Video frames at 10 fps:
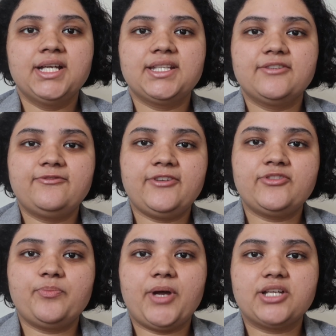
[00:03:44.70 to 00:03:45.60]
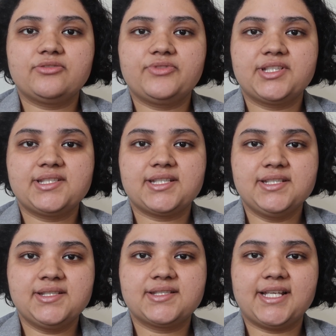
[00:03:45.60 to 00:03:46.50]
The fifth part of this
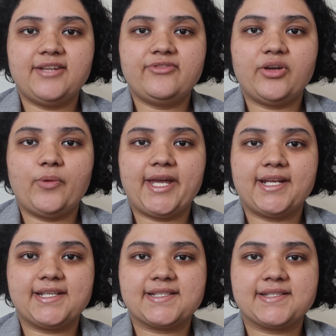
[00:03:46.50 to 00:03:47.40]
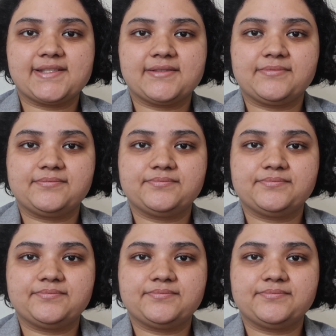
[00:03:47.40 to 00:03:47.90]
is self-awareness.